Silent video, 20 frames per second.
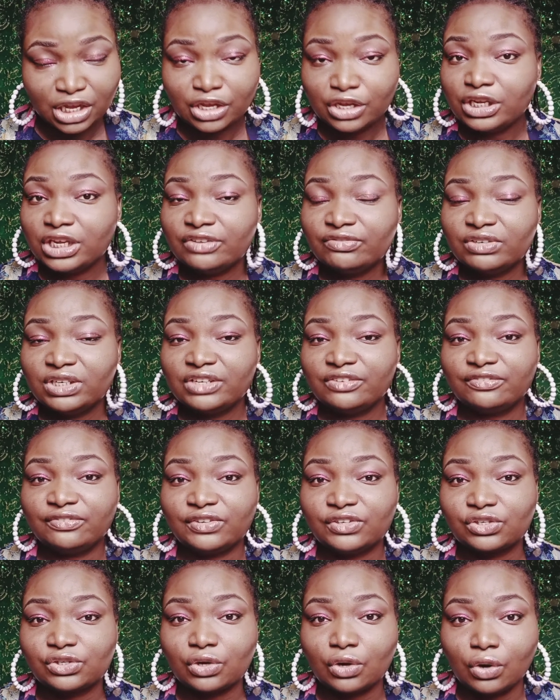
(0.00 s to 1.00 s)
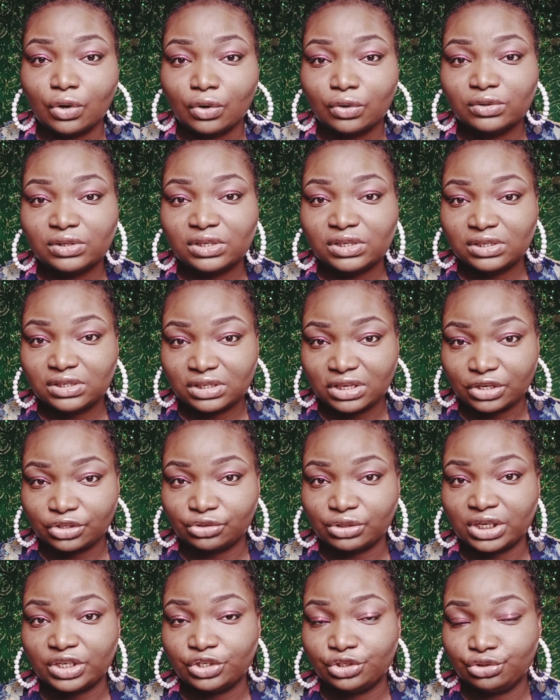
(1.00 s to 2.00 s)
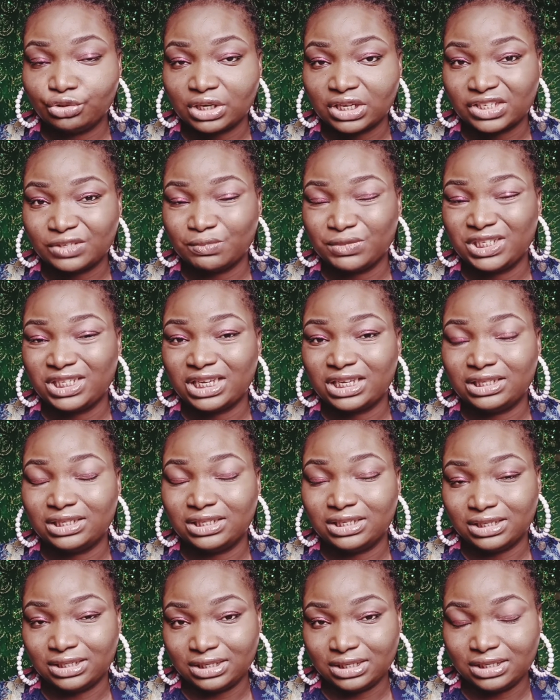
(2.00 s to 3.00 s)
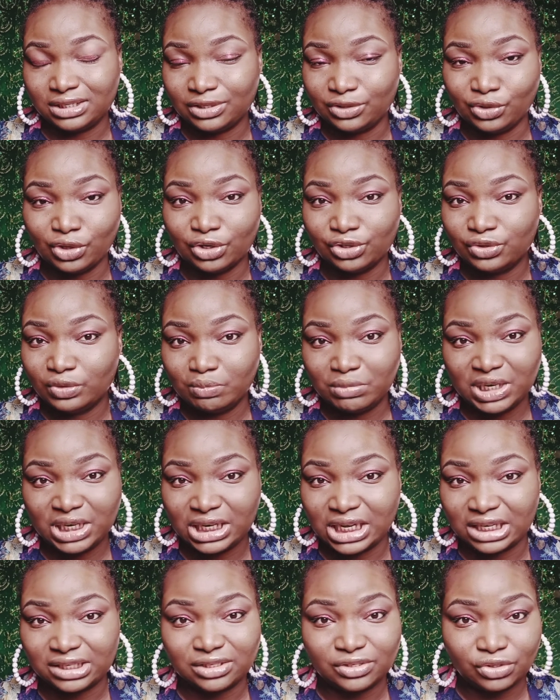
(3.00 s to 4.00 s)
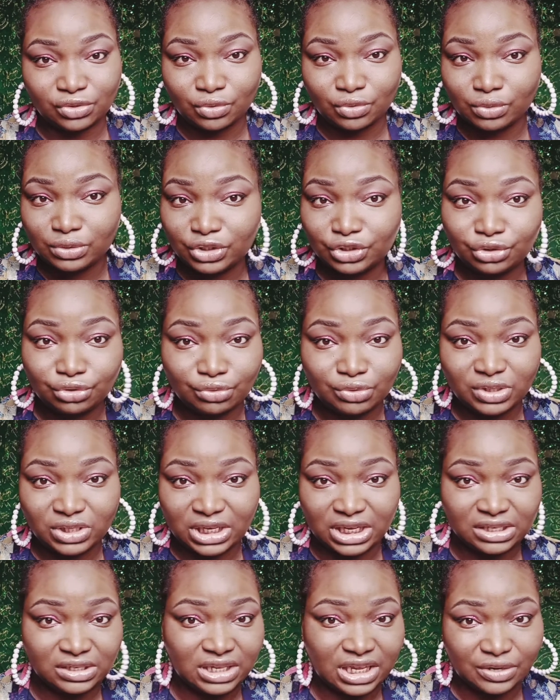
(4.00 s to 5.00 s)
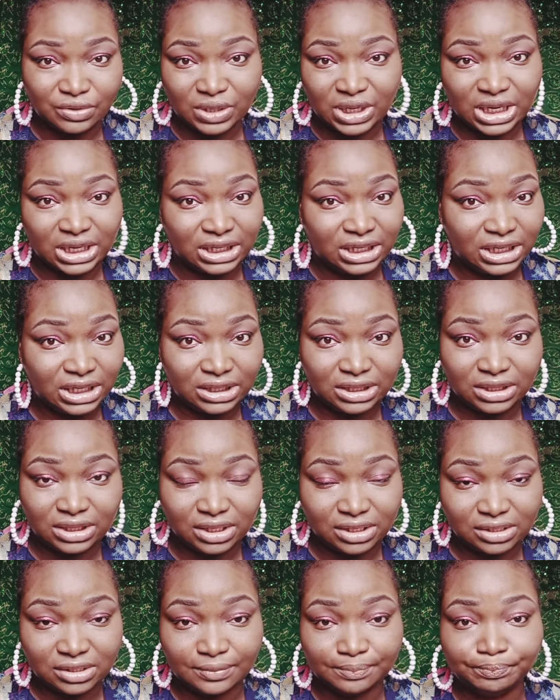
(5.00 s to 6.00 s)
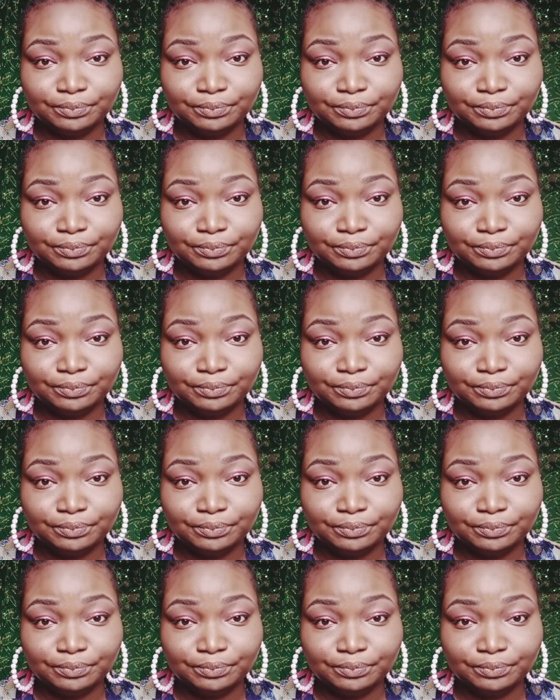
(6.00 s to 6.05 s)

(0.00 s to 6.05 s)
Even if it's called sexually transmitted disease, it doesn't mean that it's only through sex that you can get this.